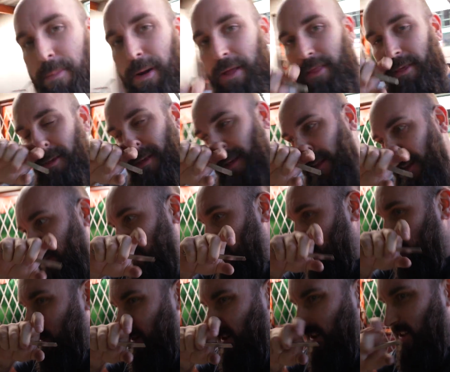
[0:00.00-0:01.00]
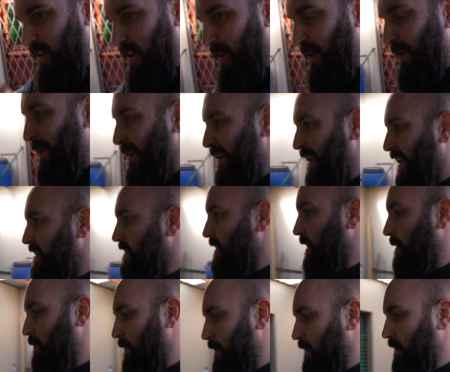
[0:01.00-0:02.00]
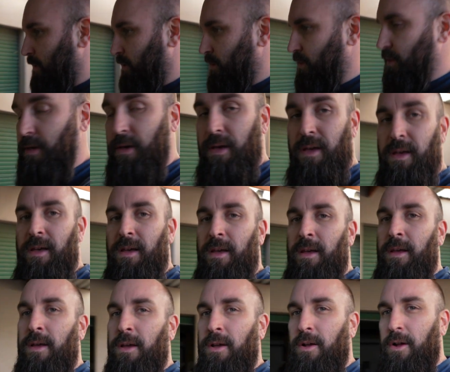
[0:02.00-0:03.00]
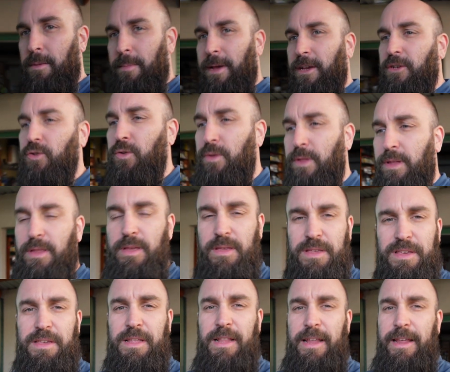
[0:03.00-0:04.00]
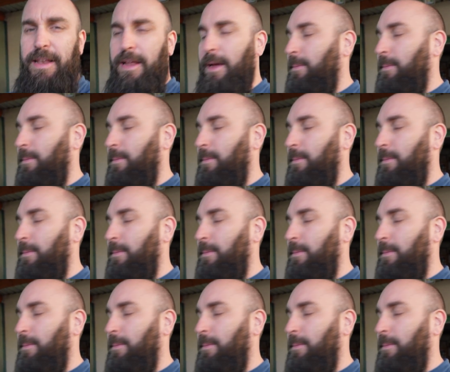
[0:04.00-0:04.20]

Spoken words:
by the sealer. So next up is, got to make sure that this is cleaned